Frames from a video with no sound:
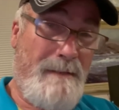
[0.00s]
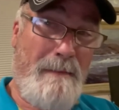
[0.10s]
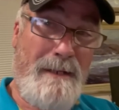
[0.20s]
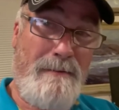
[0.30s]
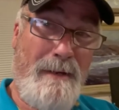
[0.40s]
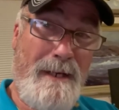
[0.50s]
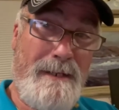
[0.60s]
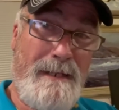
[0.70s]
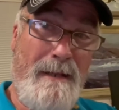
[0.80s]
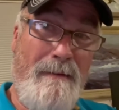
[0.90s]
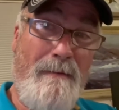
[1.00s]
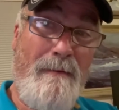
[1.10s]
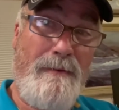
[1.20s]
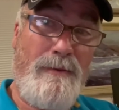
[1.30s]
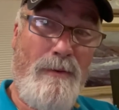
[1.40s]
in my 20s. And
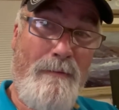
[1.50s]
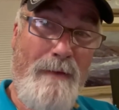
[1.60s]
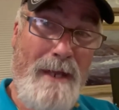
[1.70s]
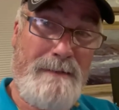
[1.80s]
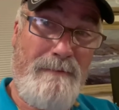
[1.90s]
fast